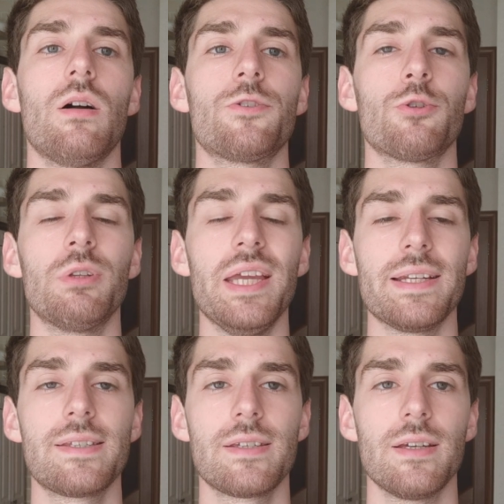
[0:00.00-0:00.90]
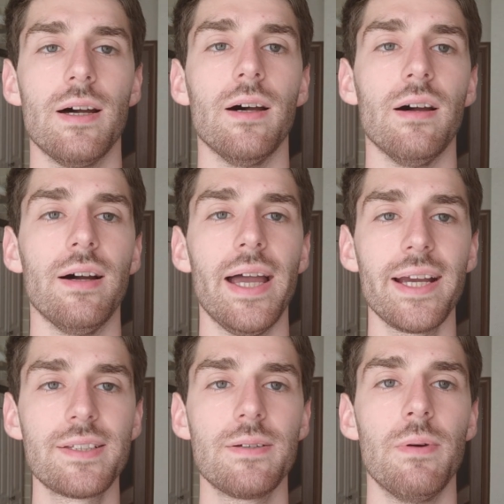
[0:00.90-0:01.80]
should get
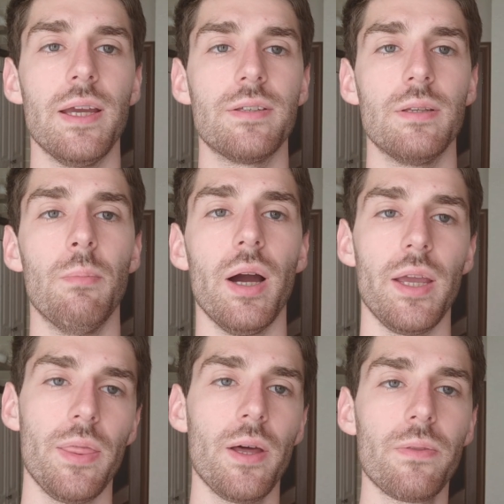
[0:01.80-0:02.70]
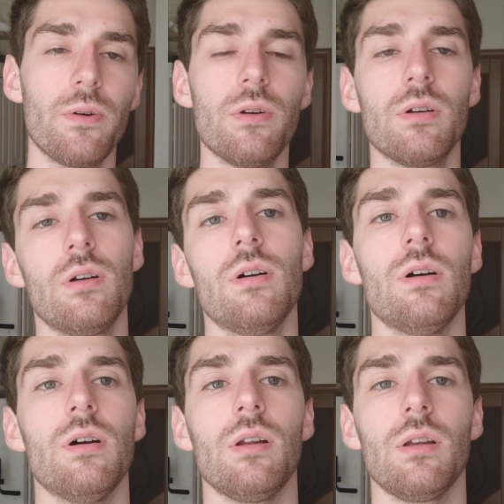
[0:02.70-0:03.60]
activated by another
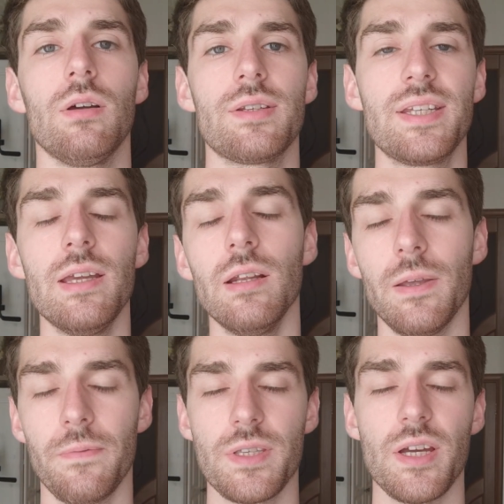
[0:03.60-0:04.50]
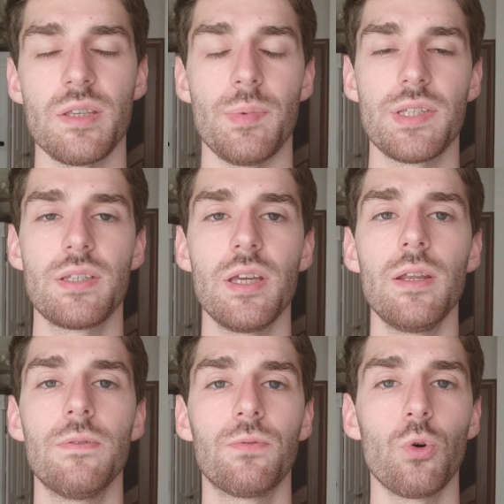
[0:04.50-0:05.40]
T lymphocytes, but
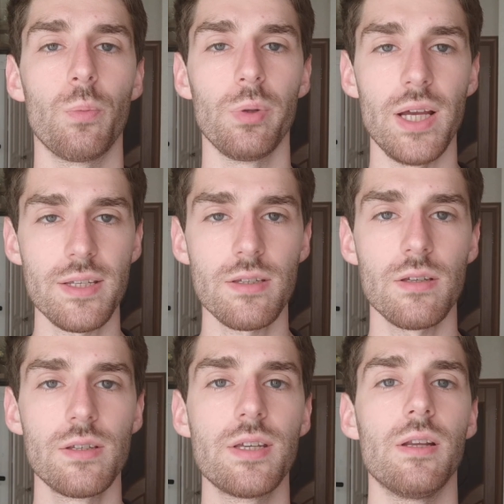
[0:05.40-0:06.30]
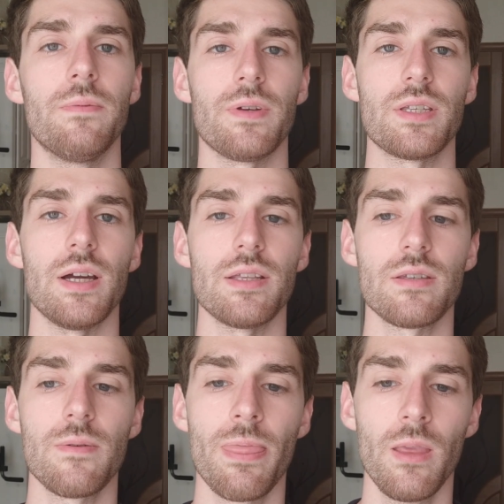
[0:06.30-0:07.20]
CD4 plus T
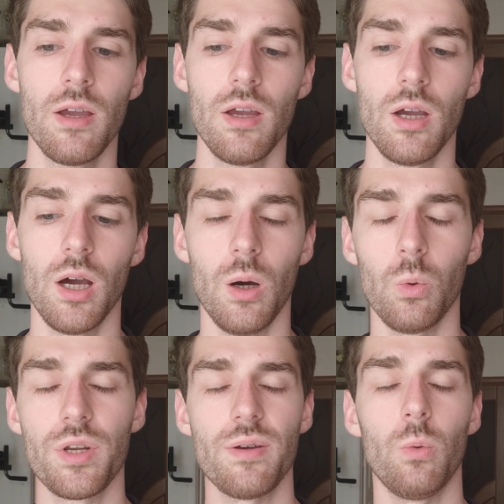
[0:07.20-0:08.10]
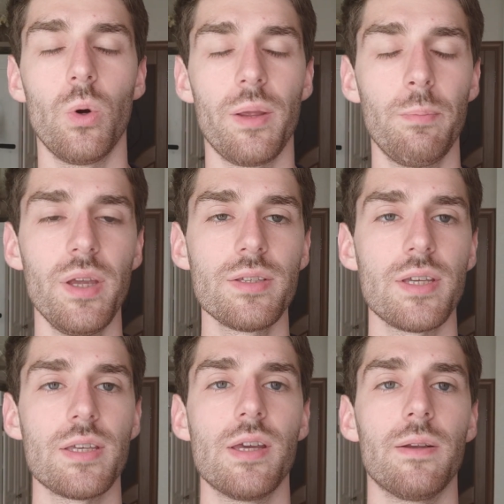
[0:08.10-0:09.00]
lymphocytes. What it means
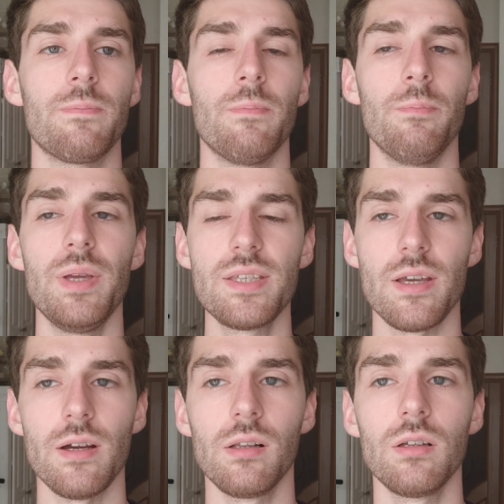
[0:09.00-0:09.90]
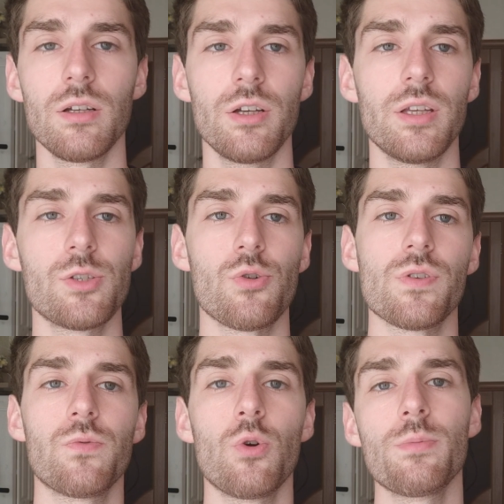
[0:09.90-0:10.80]
is that B cell
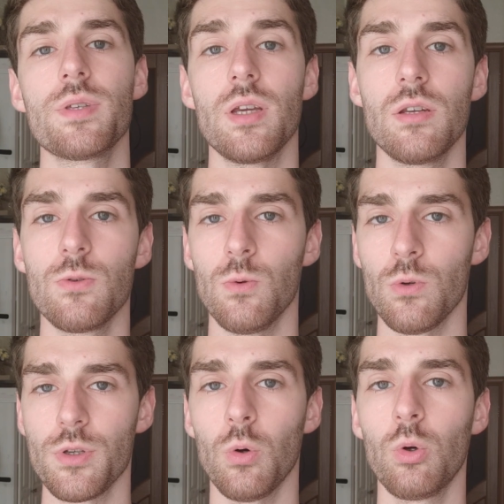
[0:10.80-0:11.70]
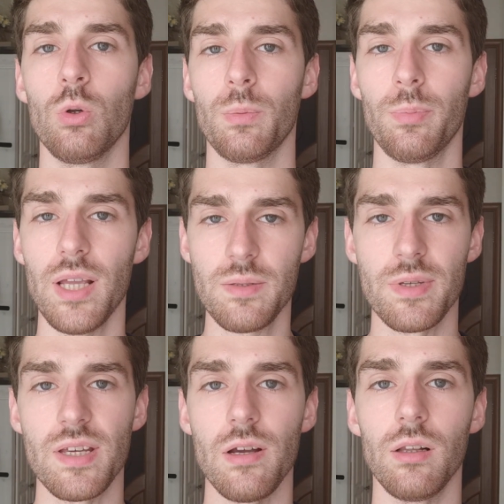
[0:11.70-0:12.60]
transforms into so-called plasma
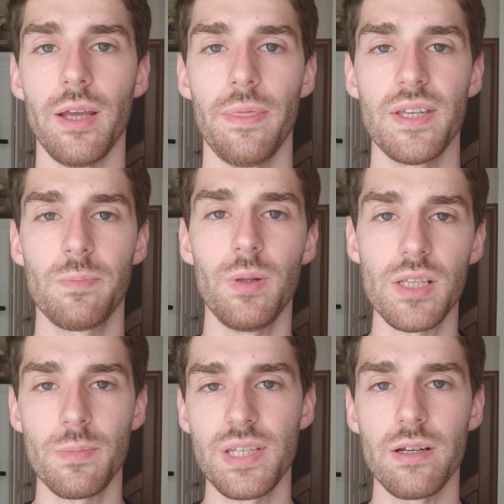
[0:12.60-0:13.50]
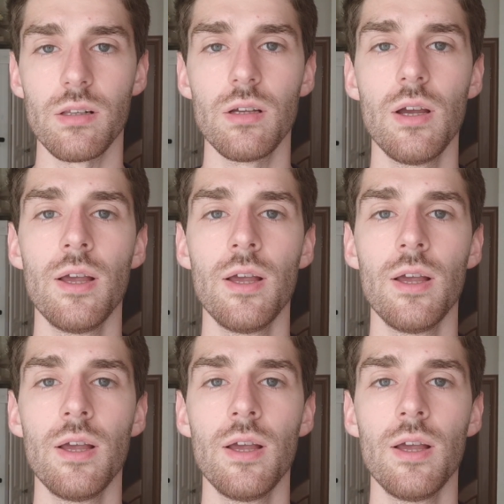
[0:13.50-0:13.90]
cell, and this plasma cell